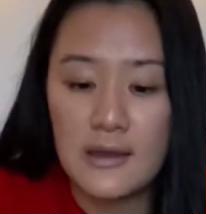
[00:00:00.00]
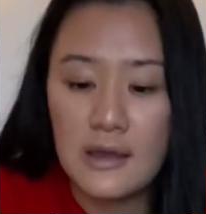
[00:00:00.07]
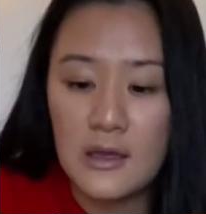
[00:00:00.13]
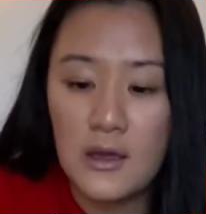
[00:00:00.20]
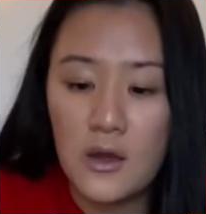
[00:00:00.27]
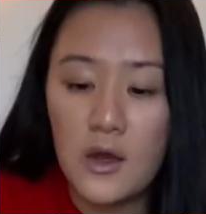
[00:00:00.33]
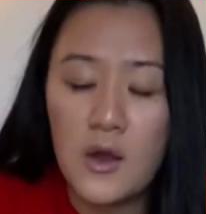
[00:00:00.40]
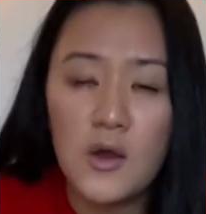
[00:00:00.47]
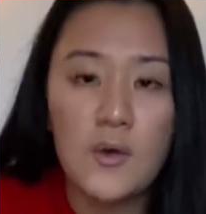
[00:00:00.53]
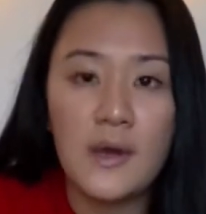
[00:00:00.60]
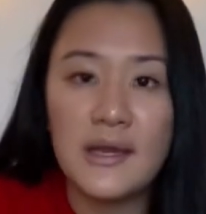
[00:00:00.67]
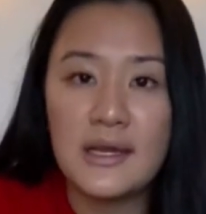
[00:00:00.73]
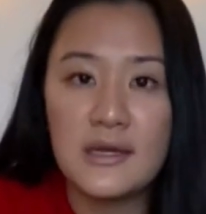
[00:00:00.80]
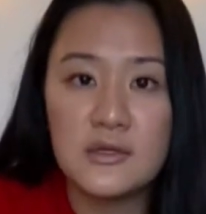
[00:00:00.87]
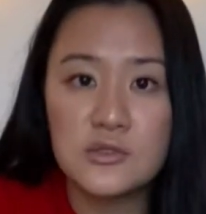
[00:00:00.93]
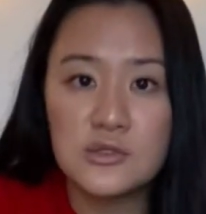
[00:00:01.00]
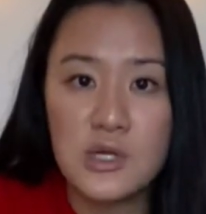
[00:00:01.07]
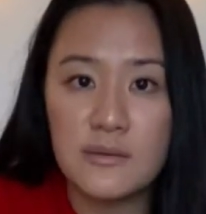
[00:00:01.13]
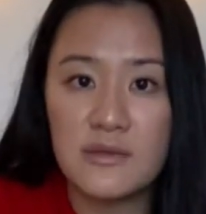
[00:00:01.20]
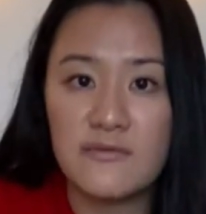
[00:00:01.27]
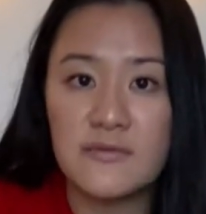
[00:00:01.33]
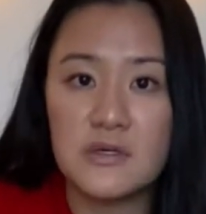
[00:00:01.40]
oh, I need to
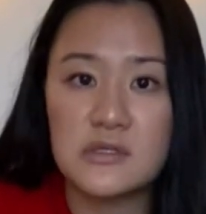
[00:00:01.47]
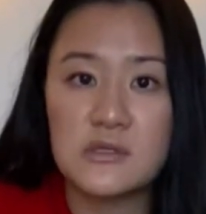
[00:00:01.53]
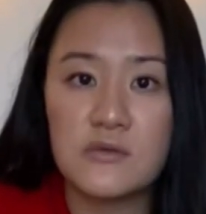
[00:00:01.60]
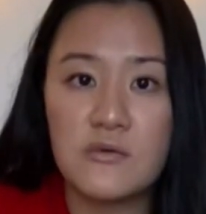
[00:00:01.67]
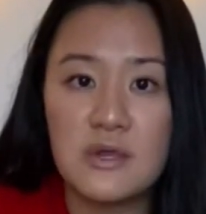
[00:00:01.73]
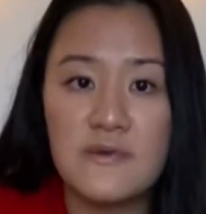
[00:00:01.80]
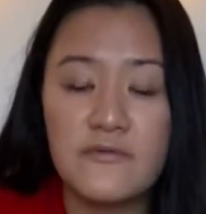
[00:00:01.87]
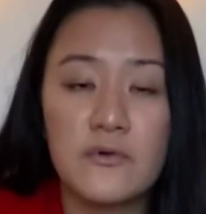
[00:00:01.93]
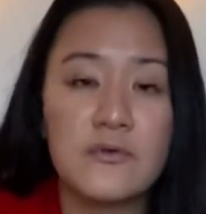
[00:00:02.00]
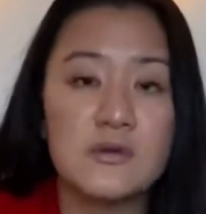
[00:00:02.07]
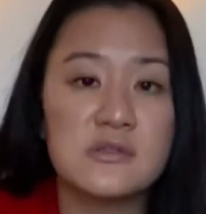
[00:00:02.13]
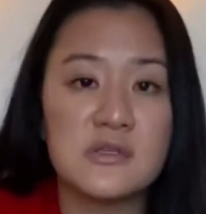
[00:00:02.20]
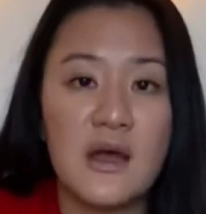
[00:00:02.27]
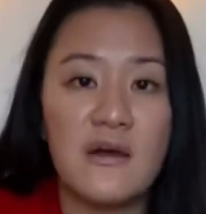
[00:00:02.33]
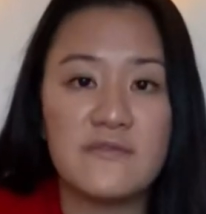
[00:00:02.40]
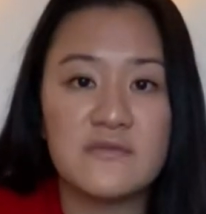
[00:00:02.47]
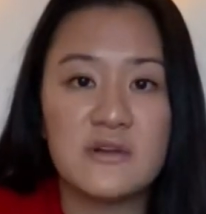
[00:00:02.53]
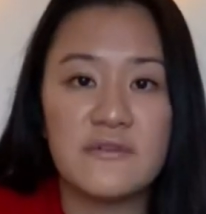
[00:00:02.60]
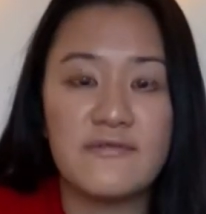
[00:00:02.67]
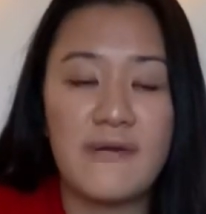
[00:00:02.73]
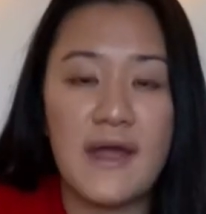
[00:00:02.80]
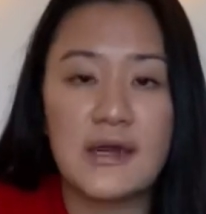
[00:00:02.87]
strum the first 3 for the softer
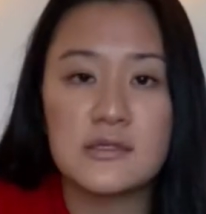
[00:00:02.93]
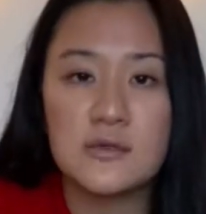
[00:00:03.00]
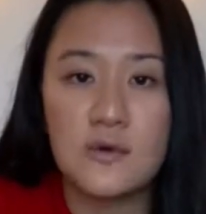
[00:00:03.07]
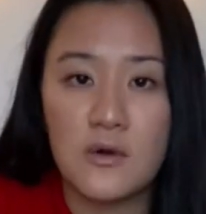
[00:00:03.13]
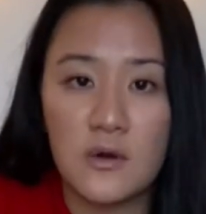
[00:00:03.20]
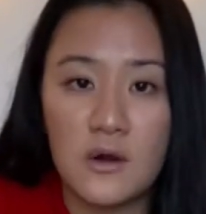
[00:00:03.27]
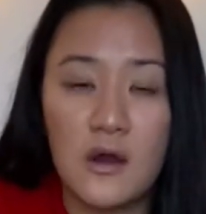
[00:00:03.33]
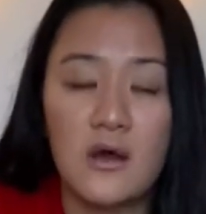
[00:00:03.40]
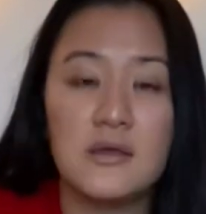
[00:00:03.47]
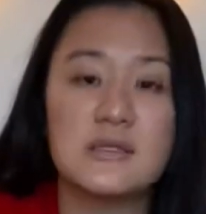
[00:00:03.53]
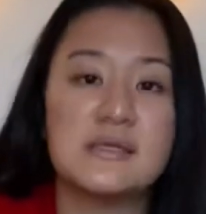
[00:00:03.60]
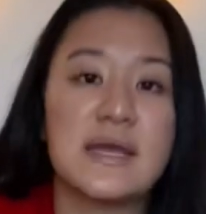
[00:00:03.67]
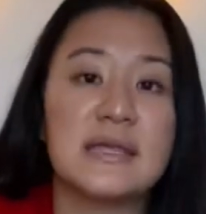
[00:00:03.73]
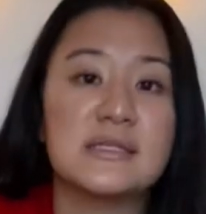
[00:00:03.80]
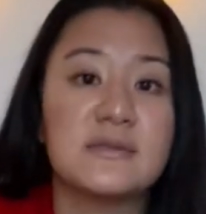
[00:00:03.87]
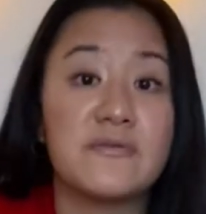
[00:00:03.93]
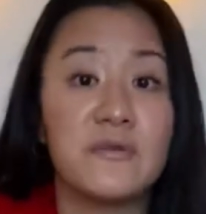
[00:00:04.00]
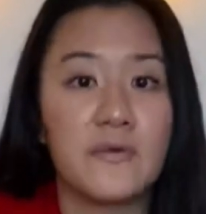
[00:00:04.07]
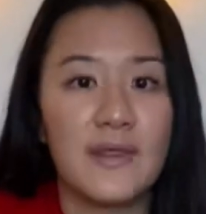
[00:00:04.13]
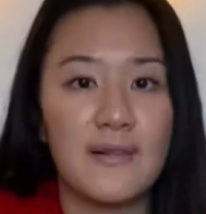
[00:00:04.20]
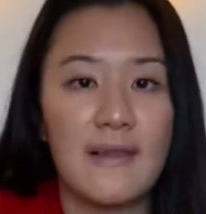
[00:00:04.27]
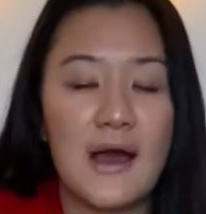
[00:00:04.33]
effect or all 6 for
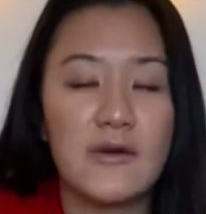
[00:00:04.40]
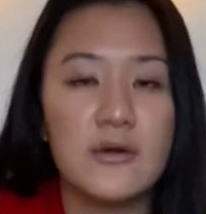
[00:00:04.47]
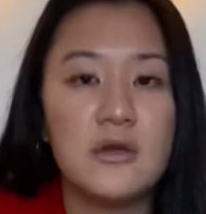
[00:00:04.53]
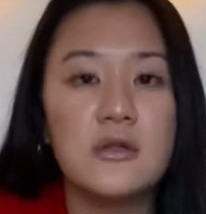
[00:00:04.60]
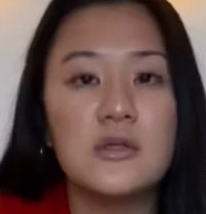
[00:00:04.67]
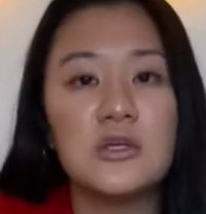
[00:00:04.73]
the louder.